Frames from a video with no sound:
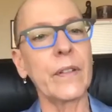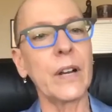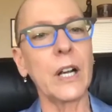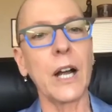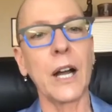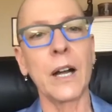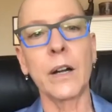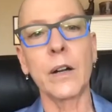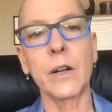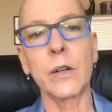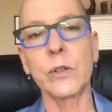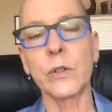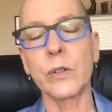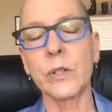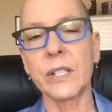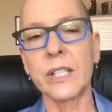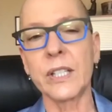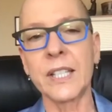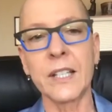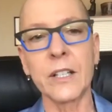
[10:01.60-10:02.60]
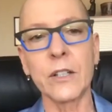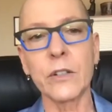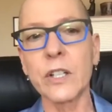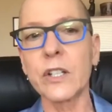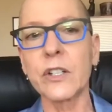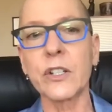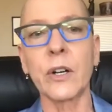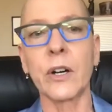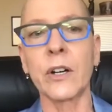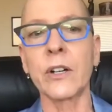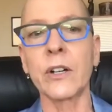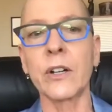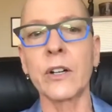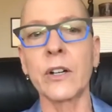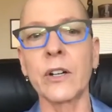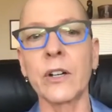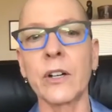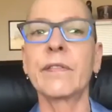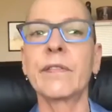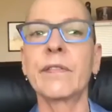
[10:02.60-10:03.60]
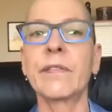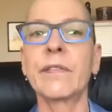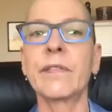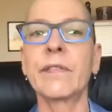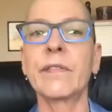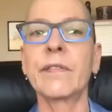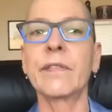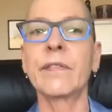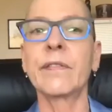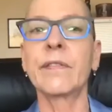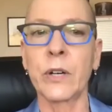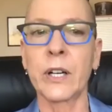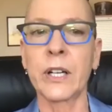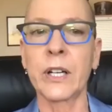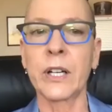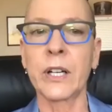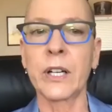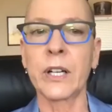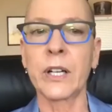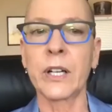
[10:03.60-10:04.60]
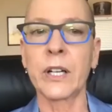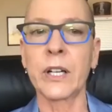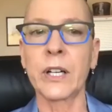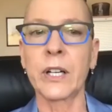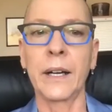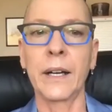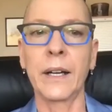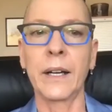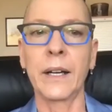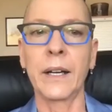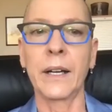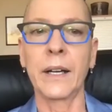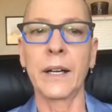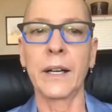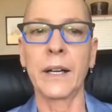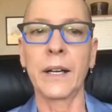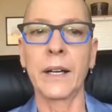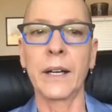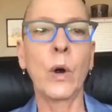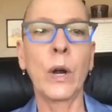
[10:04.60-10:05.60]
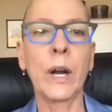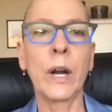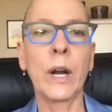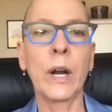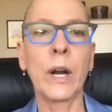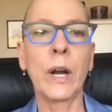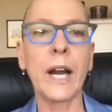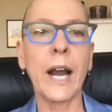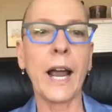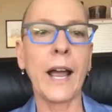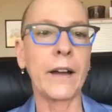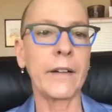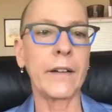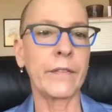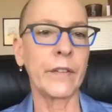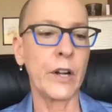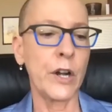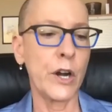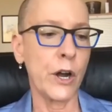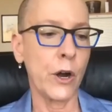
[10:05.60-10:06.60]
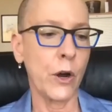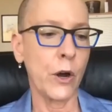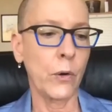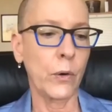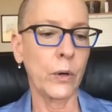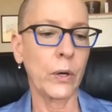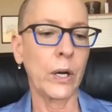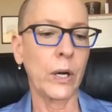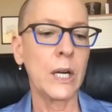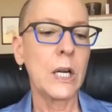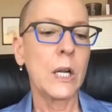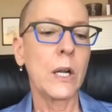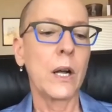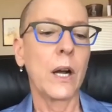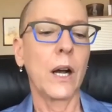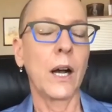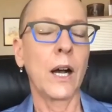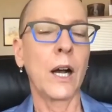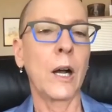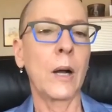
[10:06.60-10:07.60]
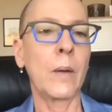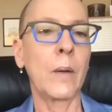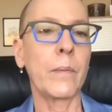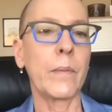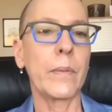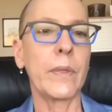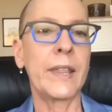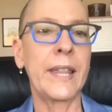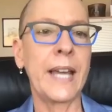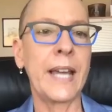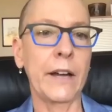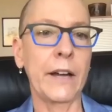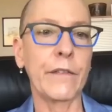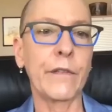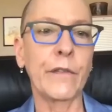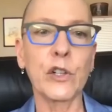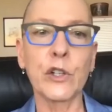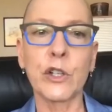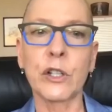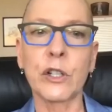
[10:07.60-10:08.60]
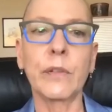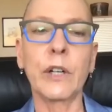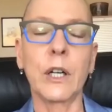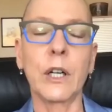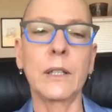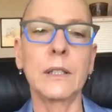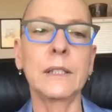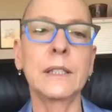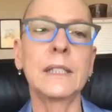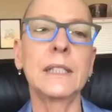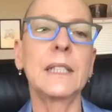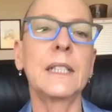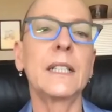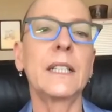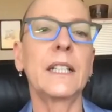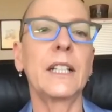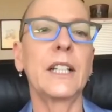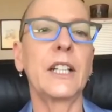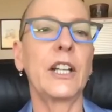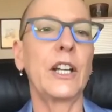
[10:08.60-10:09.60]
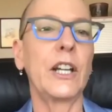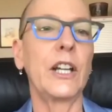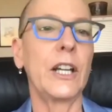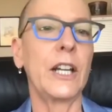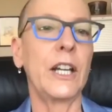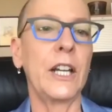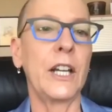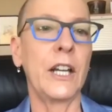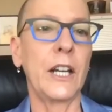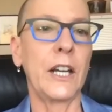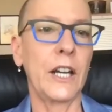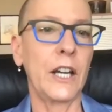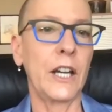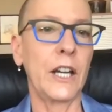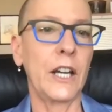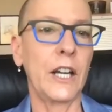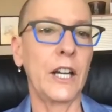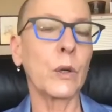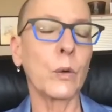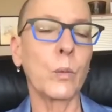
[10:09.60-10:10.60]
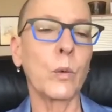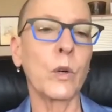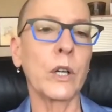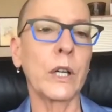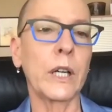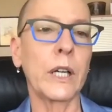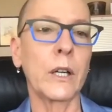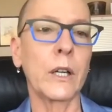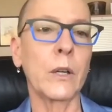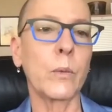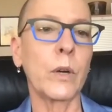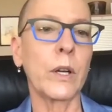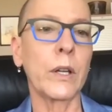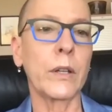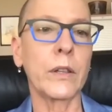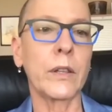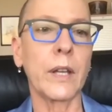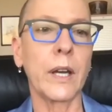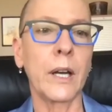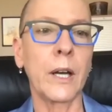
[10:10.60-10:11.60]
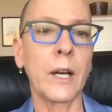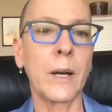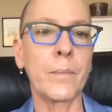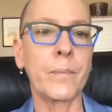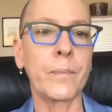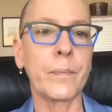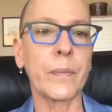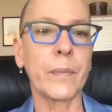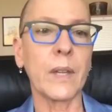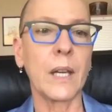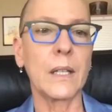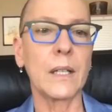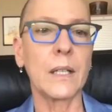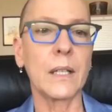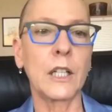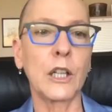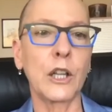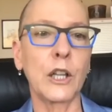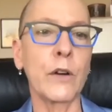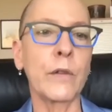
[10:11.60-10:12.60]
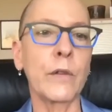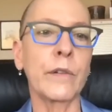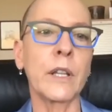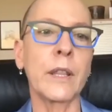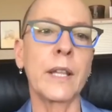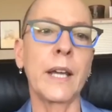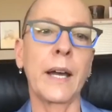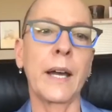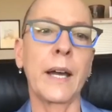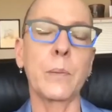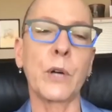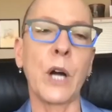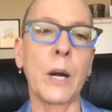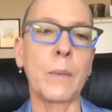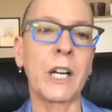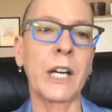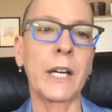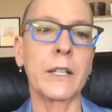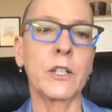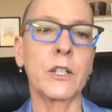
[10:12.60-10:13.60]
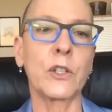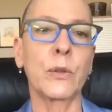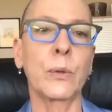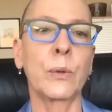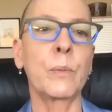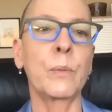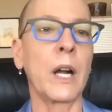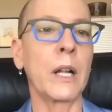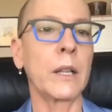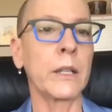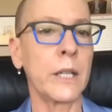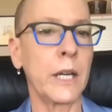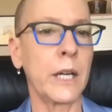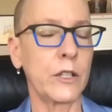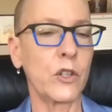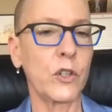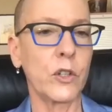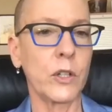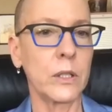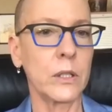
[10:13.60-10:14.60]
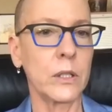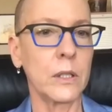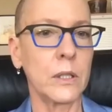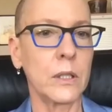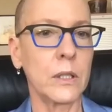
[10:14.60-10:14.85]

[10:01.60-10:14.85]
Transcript: a serious gardener and also very well trained in botany, would have known um, that, first of all, even if you're working with um, clover that propagates through pollination,